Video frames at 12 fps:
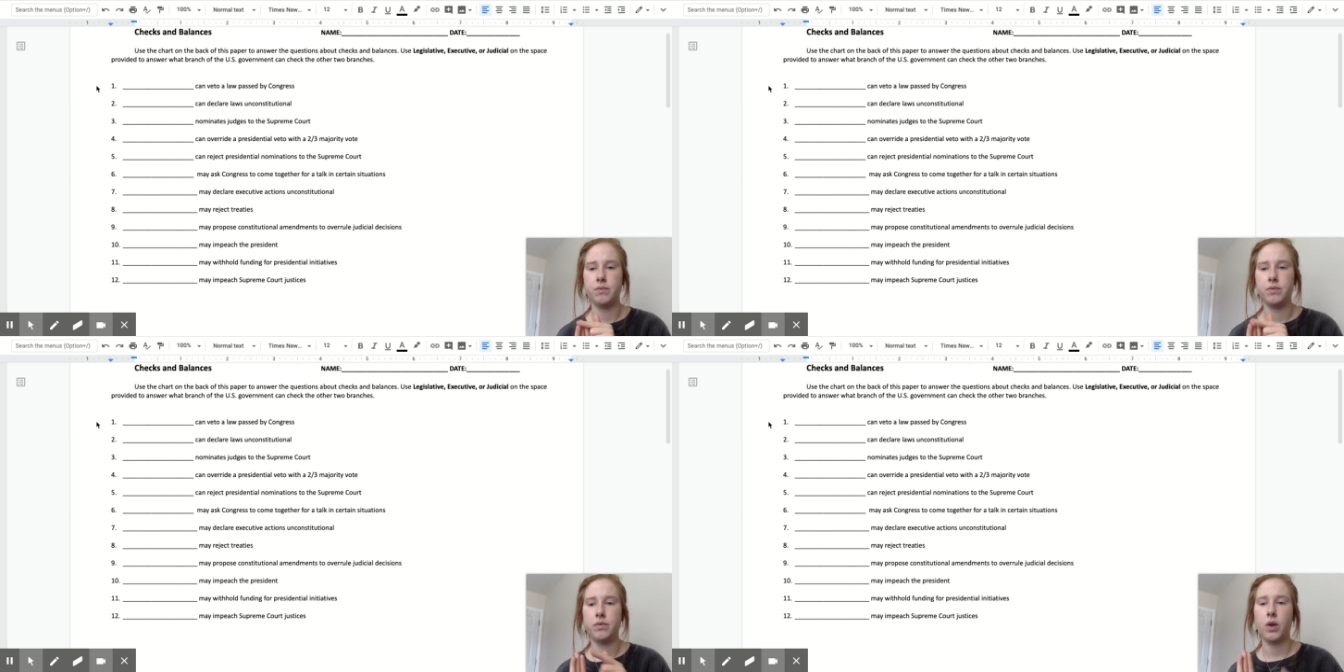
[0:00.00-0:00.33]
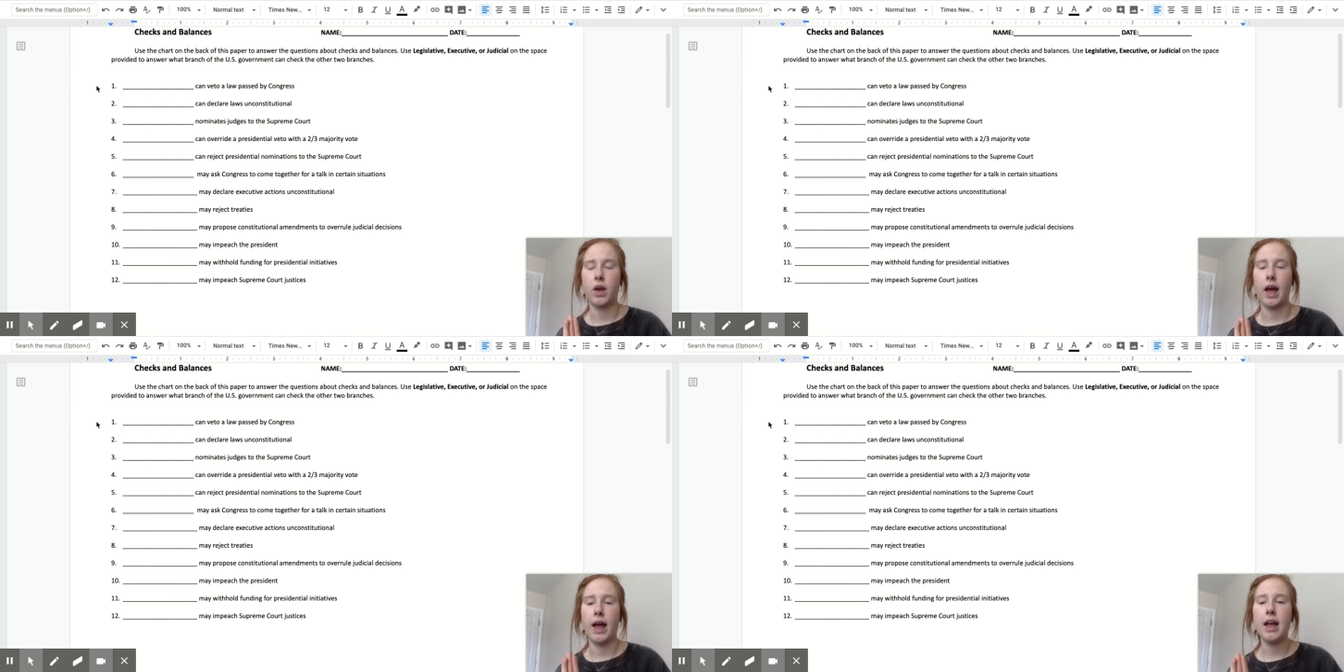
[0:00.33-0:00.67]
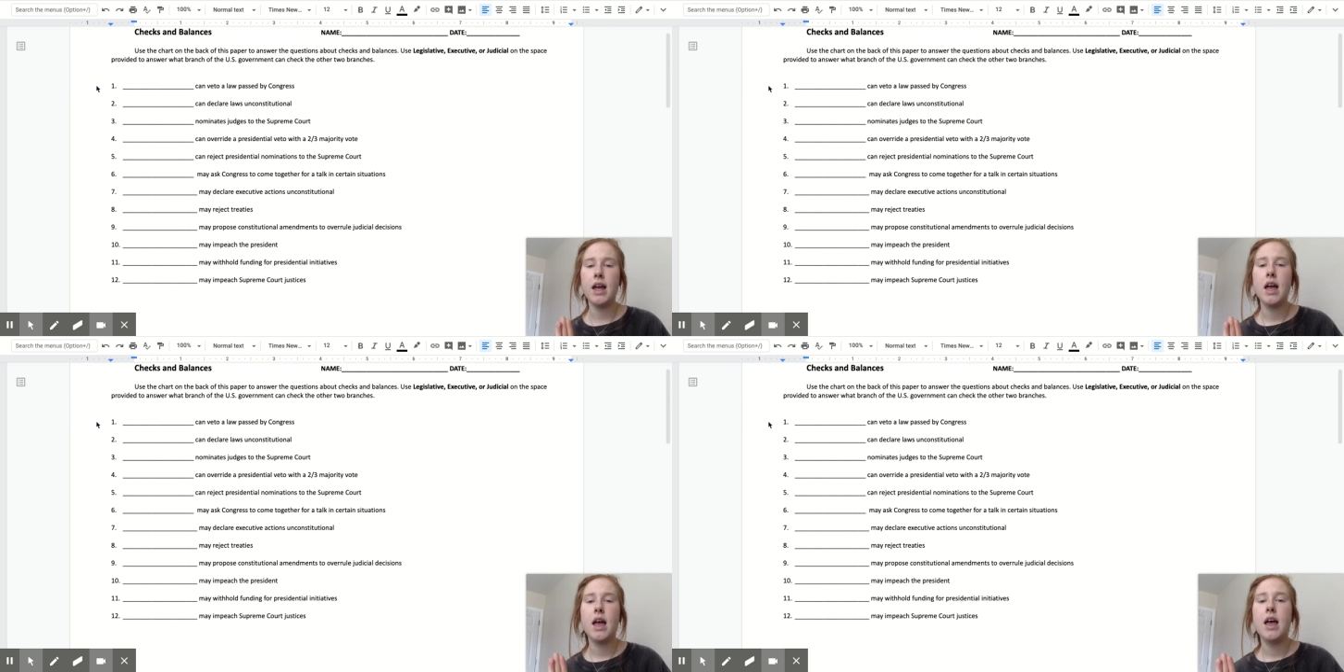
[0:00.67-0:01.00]
Okay,
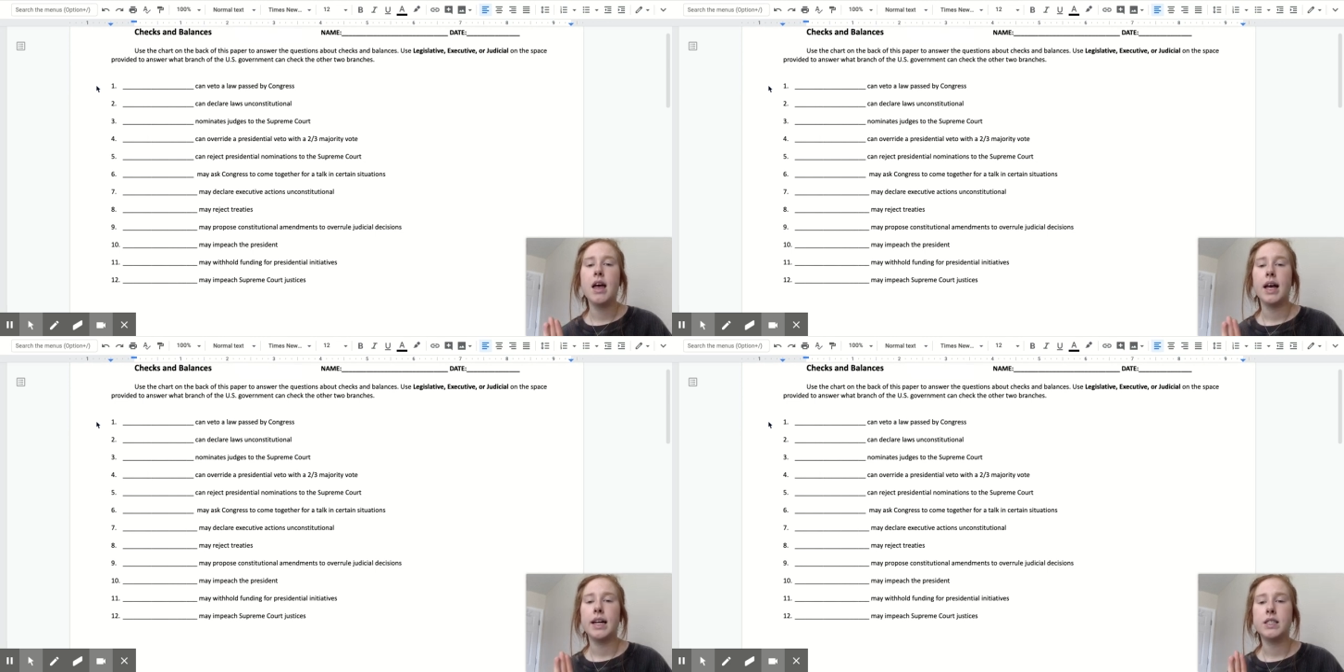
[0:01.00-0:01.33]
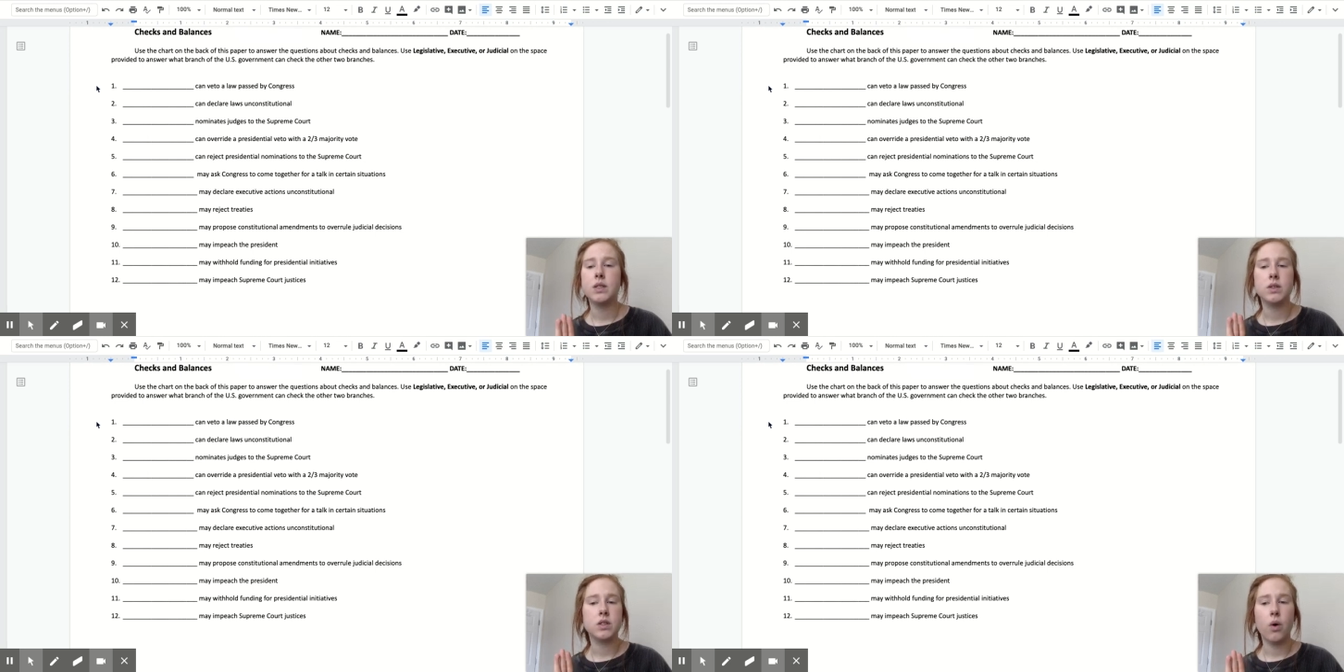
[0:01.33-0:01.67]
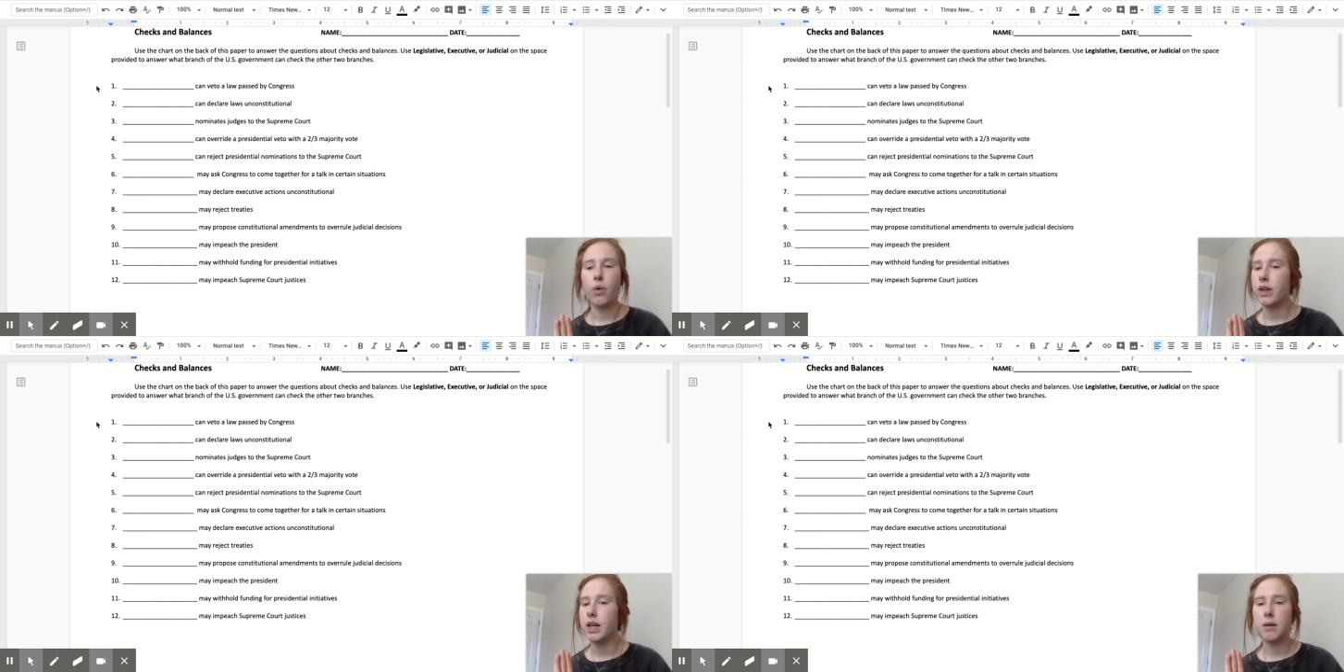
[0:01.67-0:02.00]
and so it's
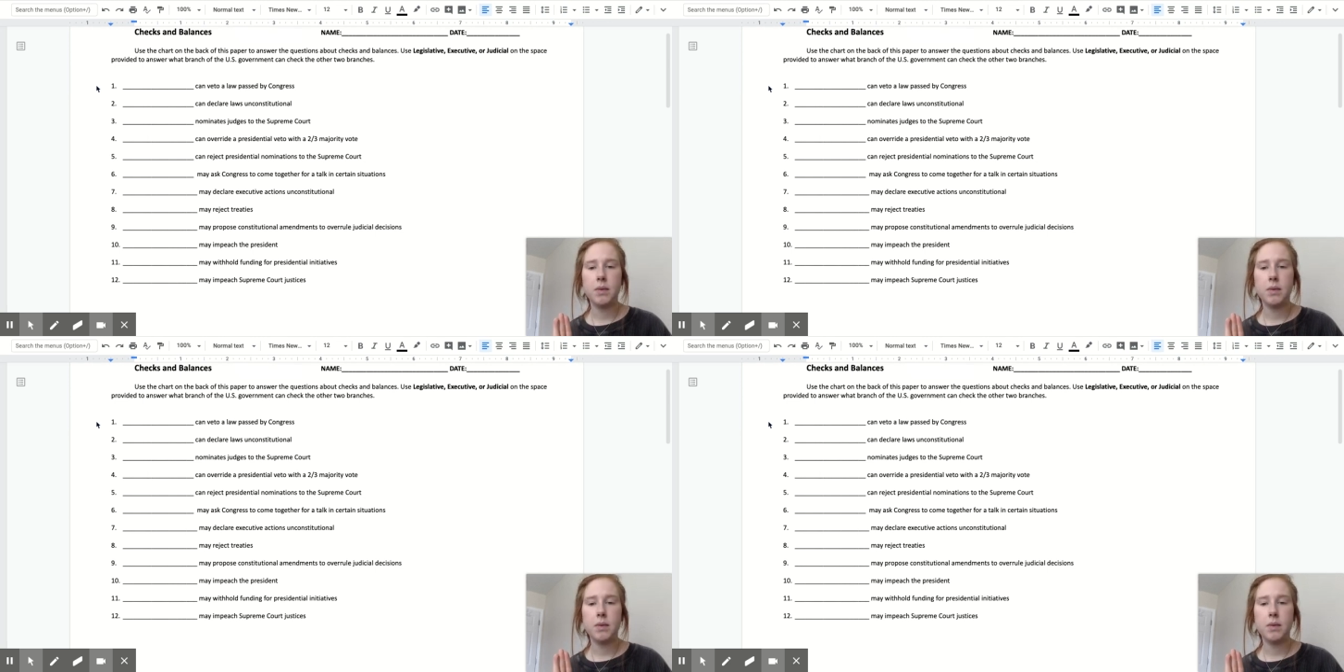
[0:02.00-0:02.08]
only going to